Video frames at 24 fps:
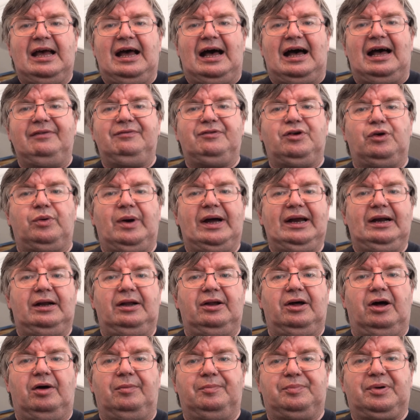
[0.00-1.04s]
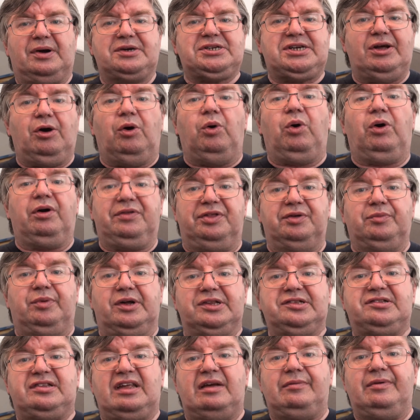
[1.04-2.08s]
I had quite a lot, practically all of the
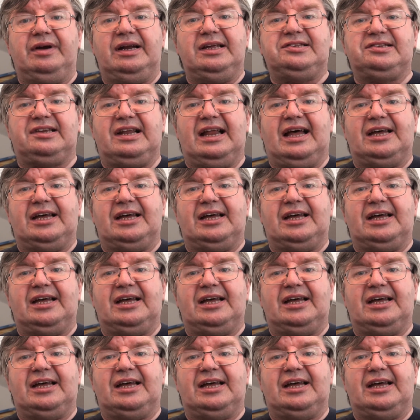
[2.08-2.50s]
ones they released